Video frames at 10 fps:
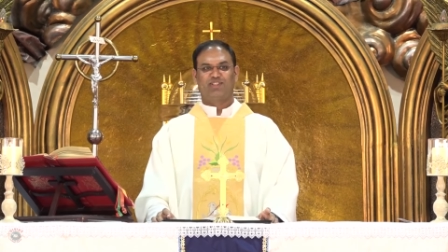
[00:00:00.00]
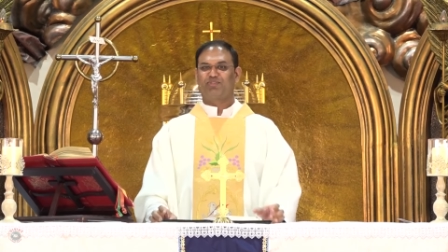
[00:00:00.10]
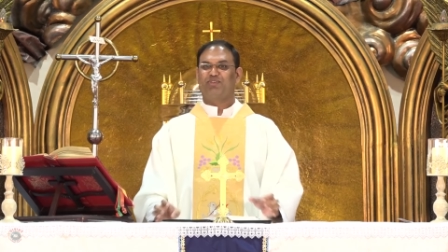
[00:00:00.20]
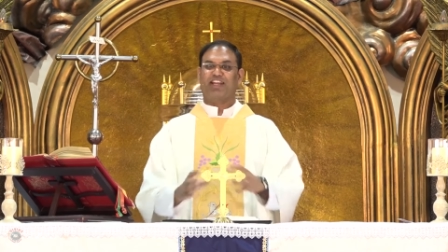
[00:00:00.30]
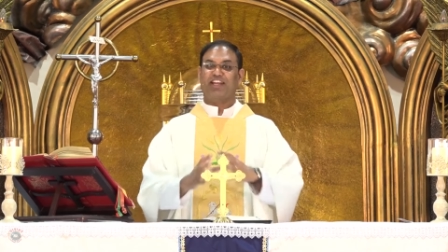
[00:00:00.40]

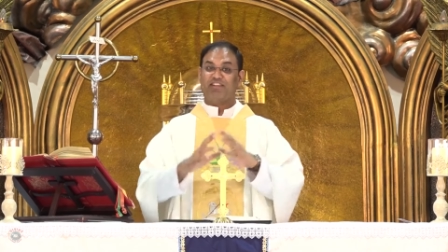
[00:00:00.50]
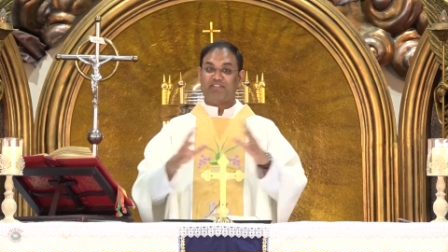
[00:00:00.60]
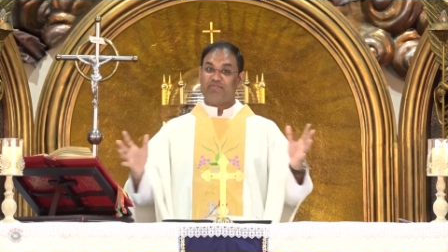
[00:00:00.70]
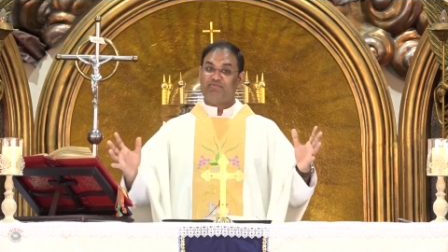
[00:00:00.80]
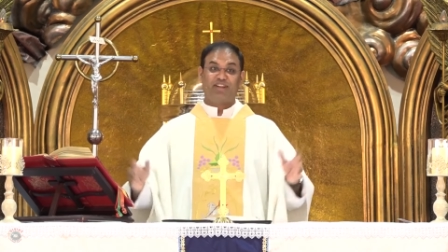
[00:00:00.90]
So for
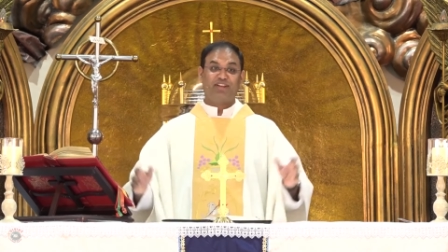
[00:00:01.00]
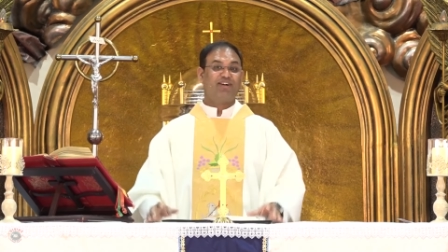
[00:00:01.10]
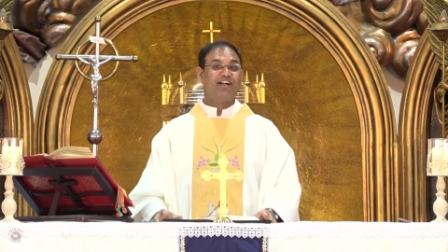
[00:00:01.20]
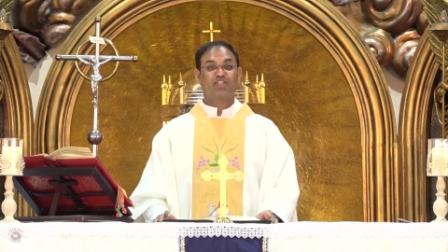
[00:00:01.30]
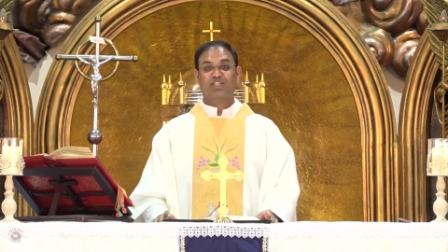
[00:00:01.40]
every
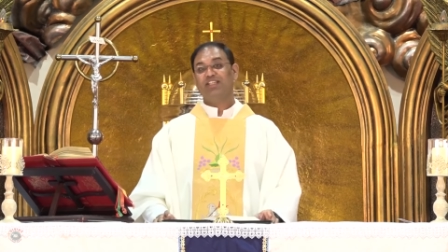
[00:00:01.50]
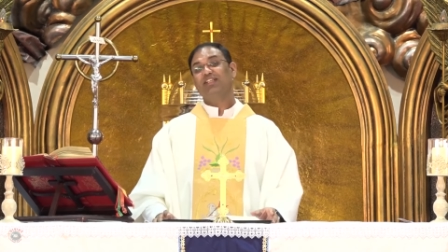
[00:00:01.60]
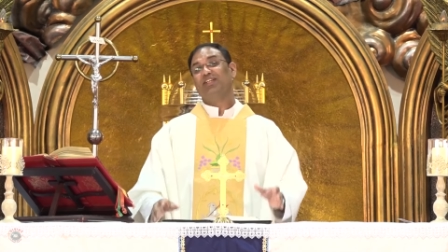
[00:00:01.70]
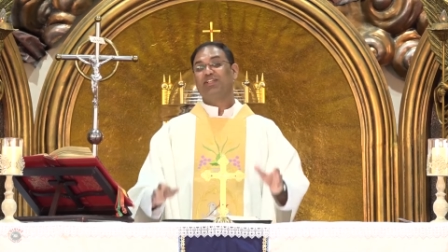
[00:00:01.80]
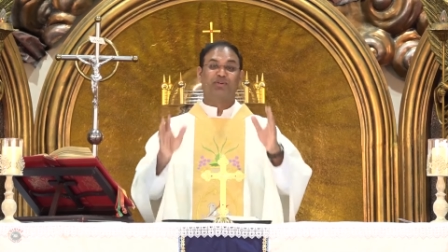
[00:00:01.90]
function,
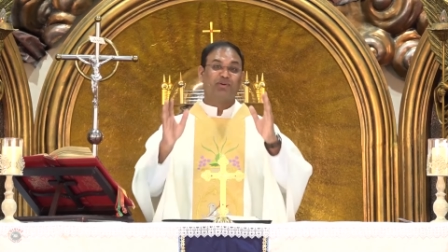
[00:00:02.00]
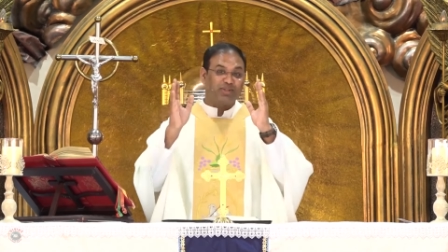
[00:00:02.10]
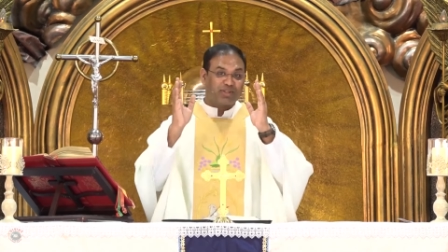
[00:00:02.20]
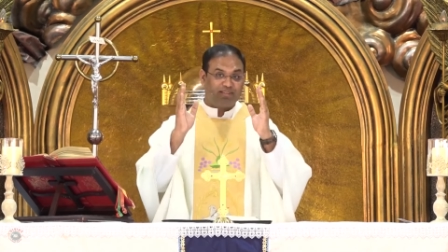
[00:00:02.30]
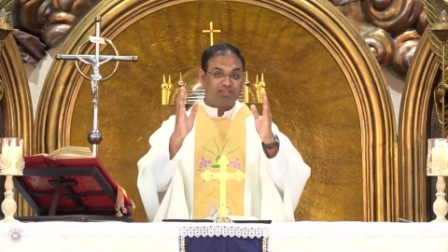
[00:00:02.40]
you're
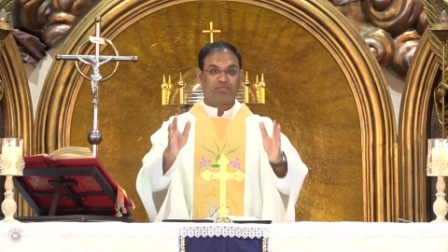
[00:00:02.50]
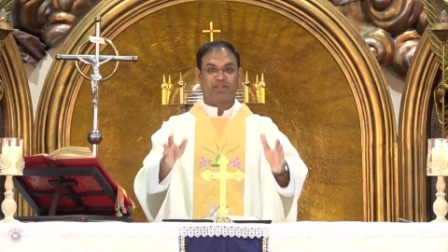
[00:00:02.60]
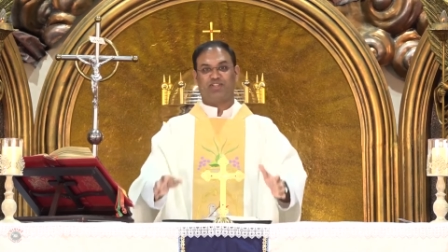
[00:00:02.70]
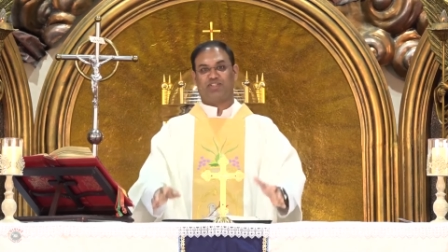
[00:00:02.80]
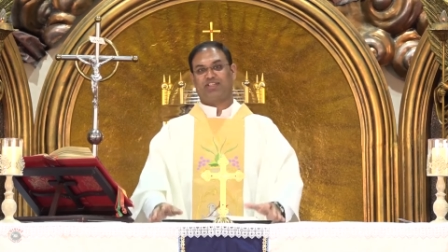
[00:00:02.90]
going to have a
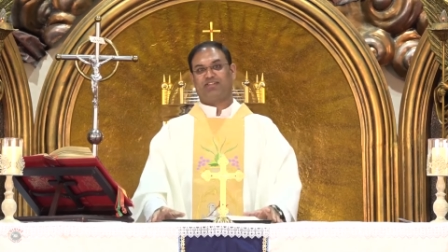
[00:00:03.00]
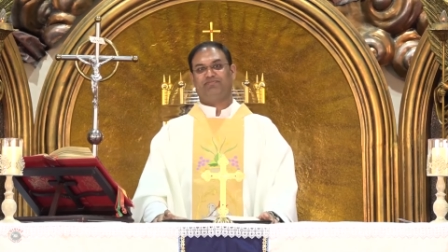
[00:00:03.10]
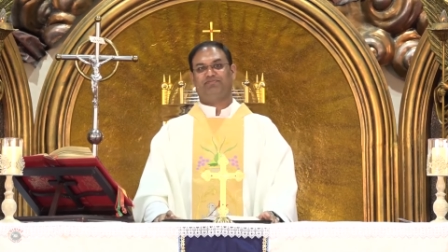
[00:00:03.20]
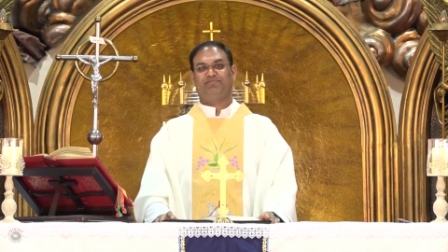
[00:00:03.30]
priest.